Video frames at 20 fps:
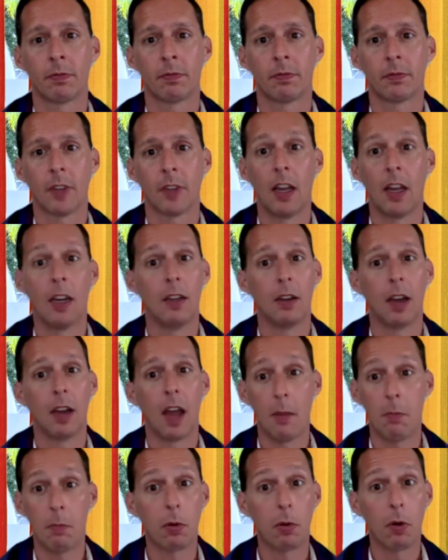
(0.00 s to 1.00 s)
And
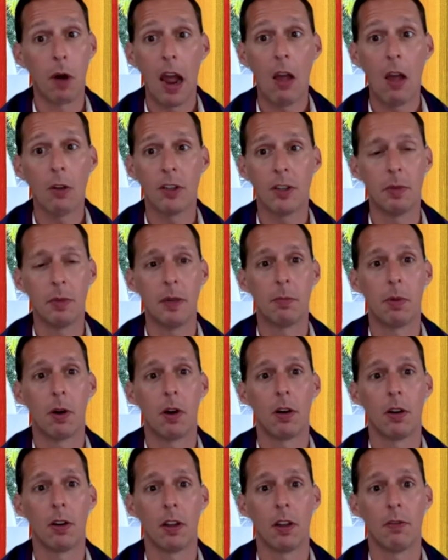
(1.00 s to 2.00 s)
I'm proud to be
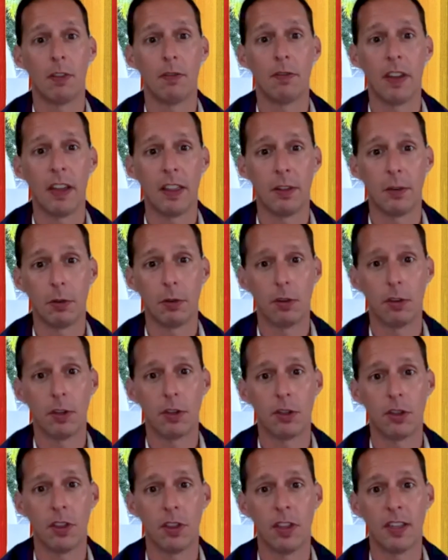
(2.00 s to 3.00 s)
part of a faith
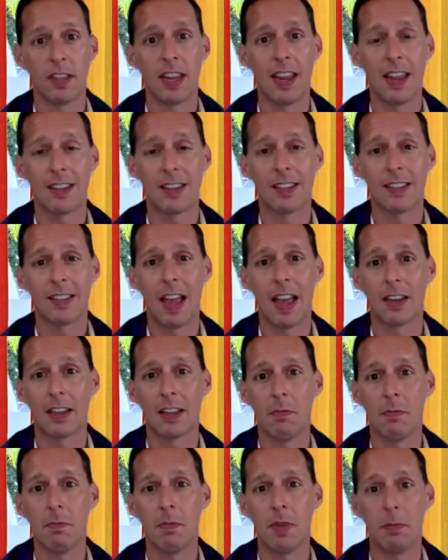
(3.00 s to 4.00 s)
tradition that takes that
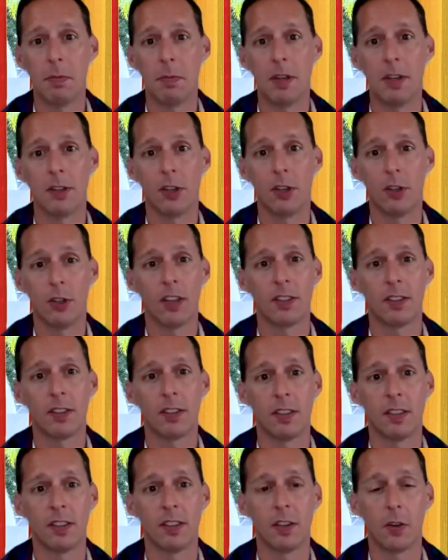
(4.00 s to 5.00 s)
commitment to
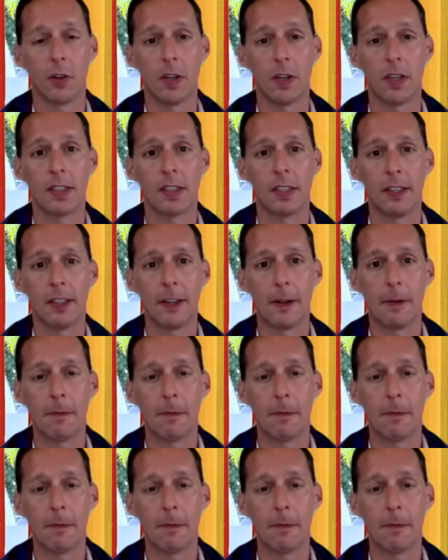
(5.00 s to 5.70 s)
justice seriously.